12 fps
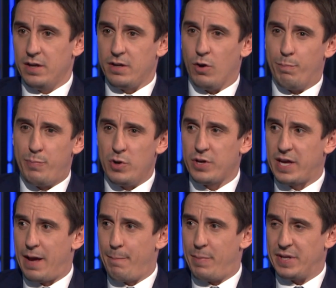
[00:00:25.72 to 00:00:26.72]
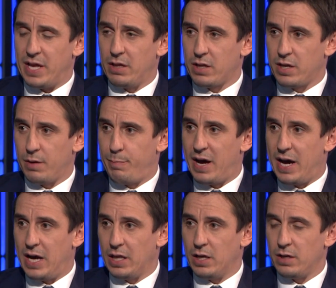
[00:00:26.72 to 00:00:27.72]
You know, Bergkamp, Anelka,
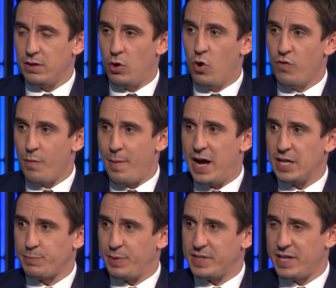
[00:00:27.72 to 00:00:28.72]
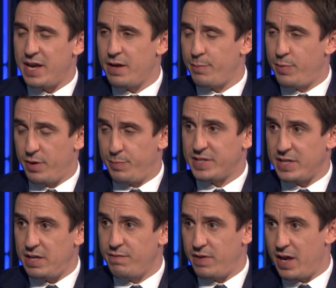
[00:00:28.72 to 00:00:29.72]
Parla, Overmars,
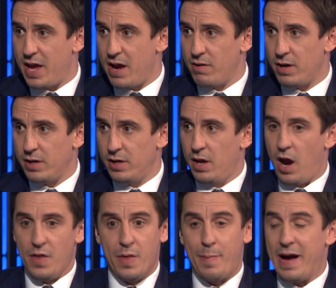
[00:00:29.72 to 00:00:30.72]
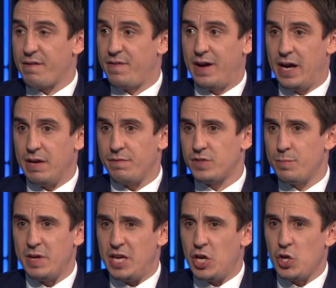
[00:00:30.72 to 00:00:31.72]
Petit, Vieira and the back five. To
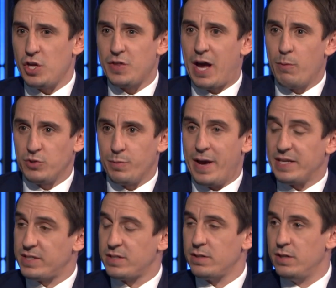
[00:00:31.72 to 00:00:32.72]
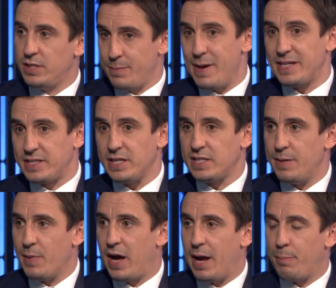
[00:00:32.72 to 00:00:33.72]
me, that was the best domestic
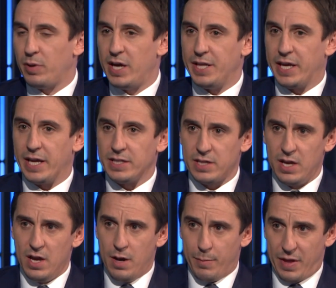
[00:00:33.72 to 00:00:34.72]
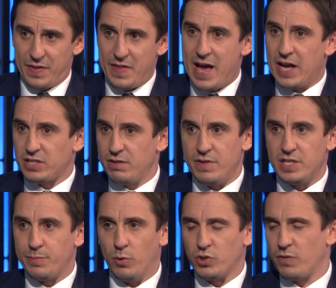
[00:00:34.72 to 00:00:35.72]
team that I played against. But I think the Arsenal
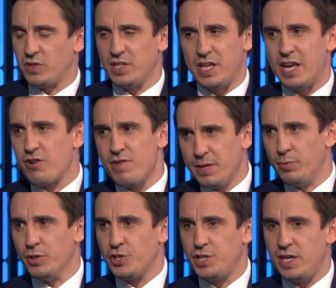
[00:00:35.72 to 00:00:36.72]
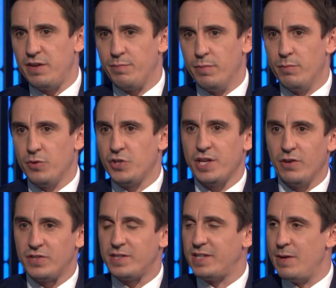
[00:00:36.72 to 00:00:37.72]
Invincibles, obviously, it's an incredible achievement, but the
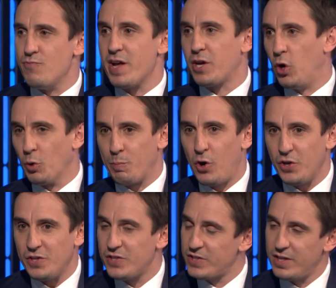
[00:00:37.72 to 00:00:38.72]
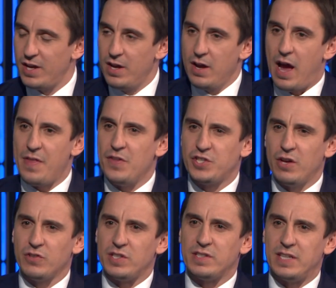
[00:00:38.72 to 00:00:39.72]
Chelsea team, record points. I think the
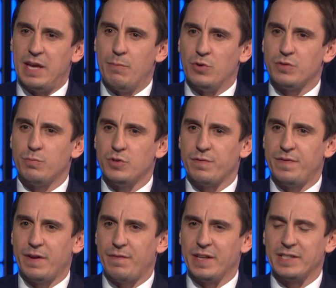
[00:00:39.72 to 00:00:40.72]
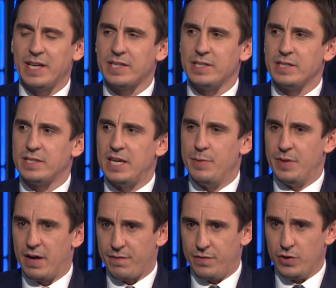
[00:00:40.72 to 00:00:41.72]
Chelsea team was a fantastic team in
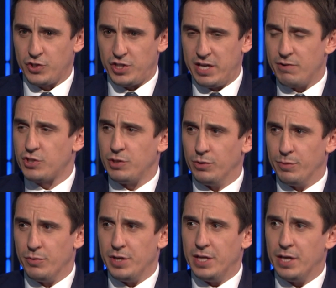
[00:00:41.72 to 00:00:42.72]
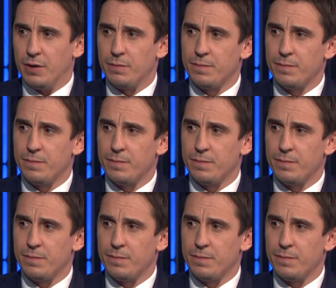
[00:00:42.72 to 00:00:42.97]
that first year or two under Mourinho.